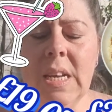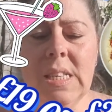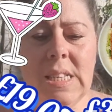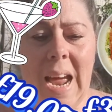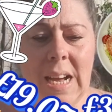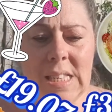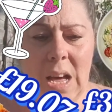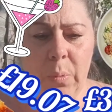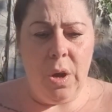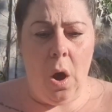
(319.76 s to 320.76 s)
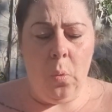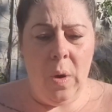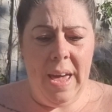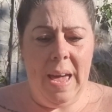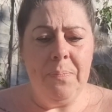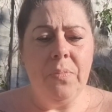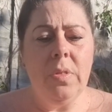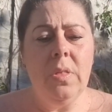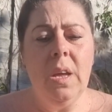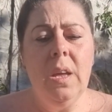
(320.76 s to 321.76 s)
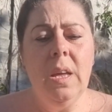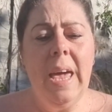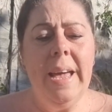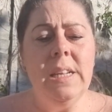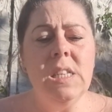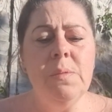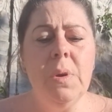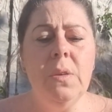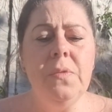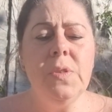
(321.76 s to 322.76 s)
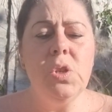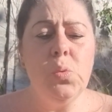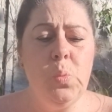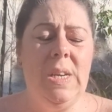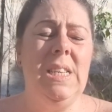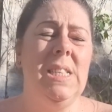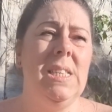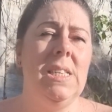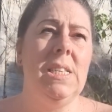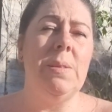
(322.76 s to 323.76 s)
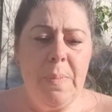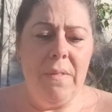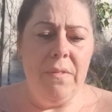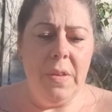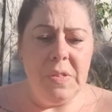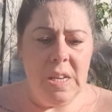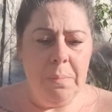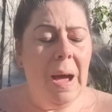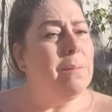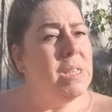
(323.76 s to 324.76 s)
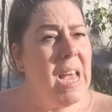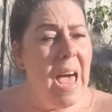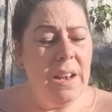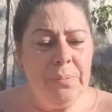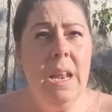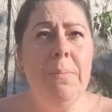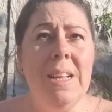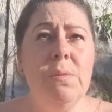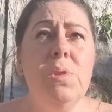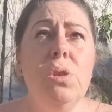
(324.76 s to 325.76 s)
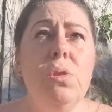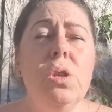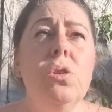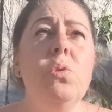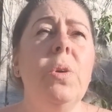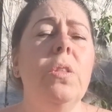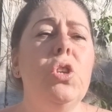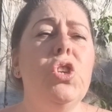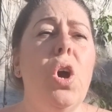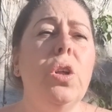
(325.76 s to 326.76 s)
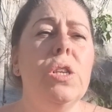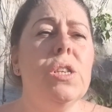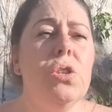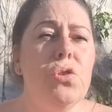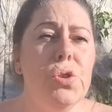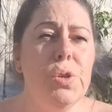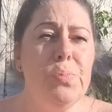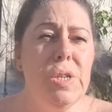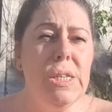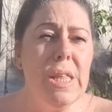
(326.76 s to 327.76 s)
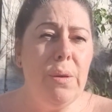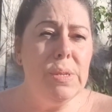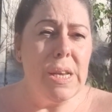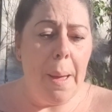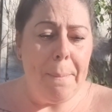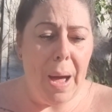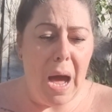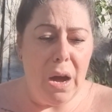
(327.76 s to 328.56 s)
Snacks that we got were the Kingdom of Sweets. We spent £15.10. In Madame Tussauds, we got the chocolates and the strawberries. They were £10.